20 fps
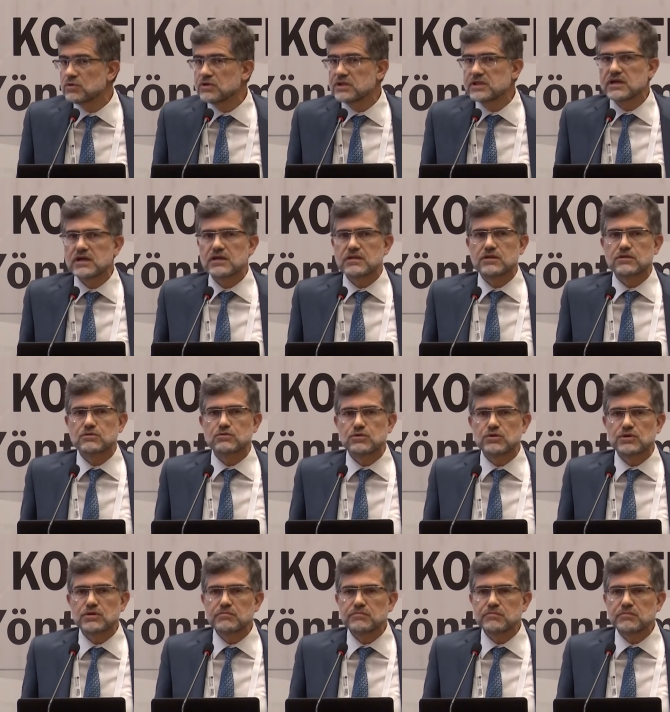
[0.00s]
and we are
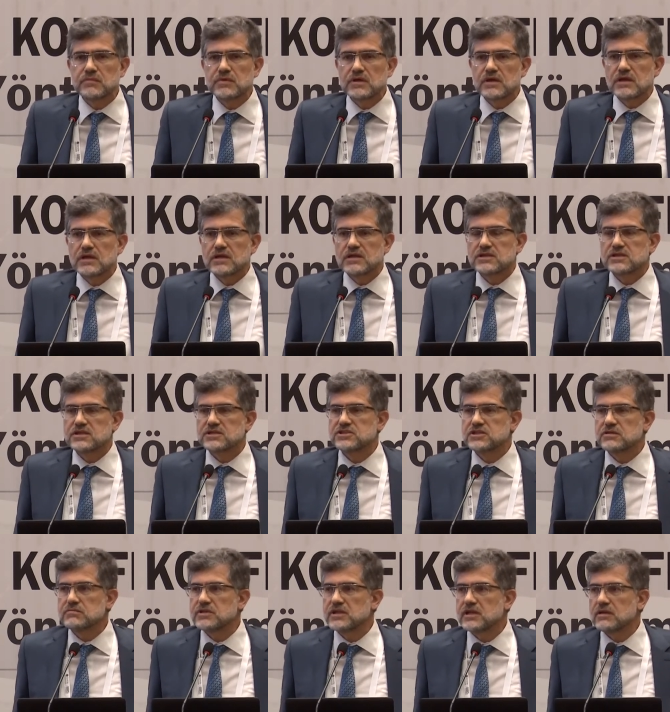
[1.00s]
doing this.
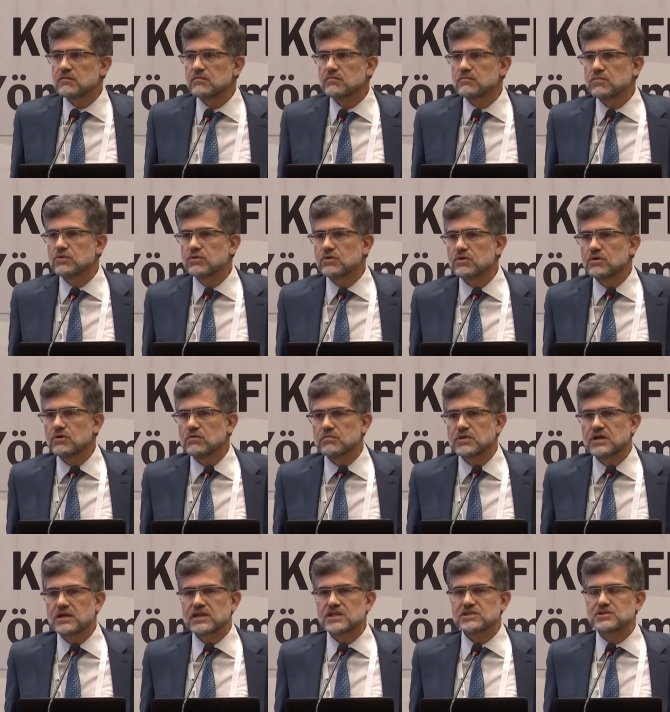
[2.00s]
Why am
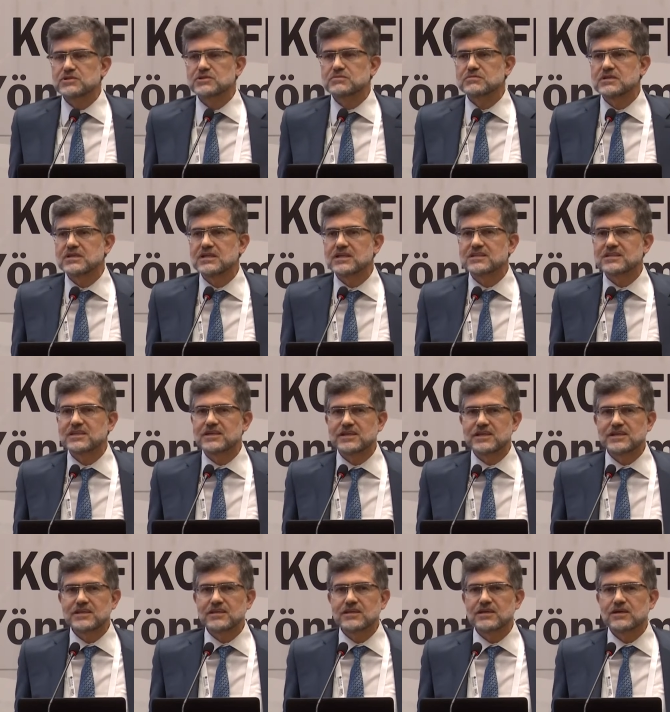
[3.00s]
I explaining
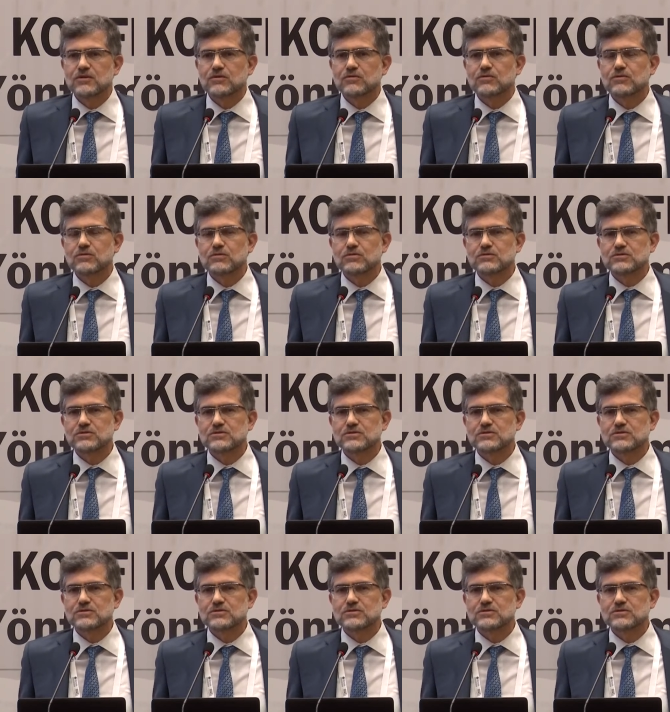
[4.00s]
this to you?